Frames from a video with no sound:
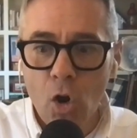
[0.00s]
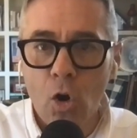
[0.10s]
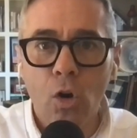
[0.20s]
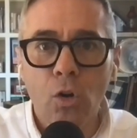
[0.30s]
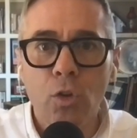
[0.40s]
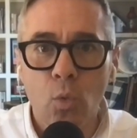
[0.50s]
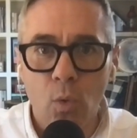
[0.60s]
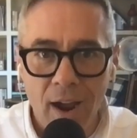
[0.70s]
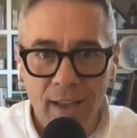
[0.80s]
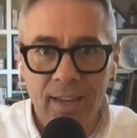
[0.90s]
earned the
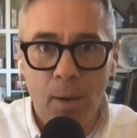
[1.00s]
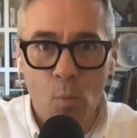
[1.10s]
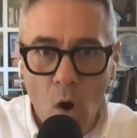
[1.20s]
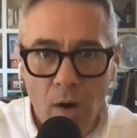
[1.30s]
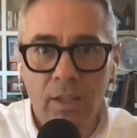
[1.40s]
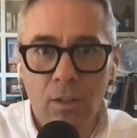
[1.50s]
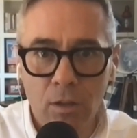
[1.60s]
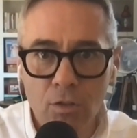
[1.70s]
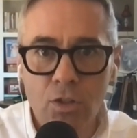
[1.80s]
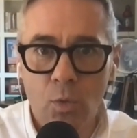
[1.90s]
right that I'm walking
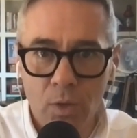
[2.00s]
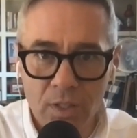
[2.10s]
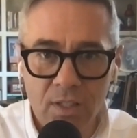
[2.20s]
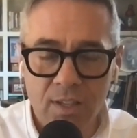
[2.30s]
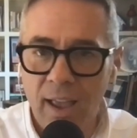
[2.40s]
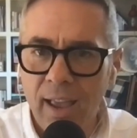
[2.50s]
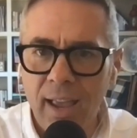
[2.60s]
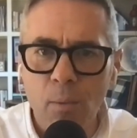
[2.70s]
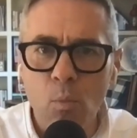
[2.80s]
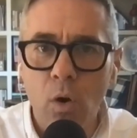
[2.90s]
closely with to say, hey,
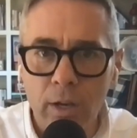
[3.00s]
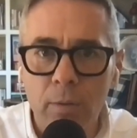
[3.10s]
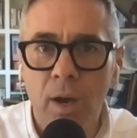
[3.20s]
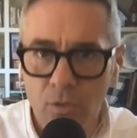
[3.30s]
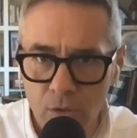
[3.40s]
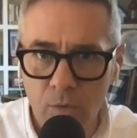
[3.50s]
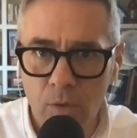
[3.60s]
I'm worried about you.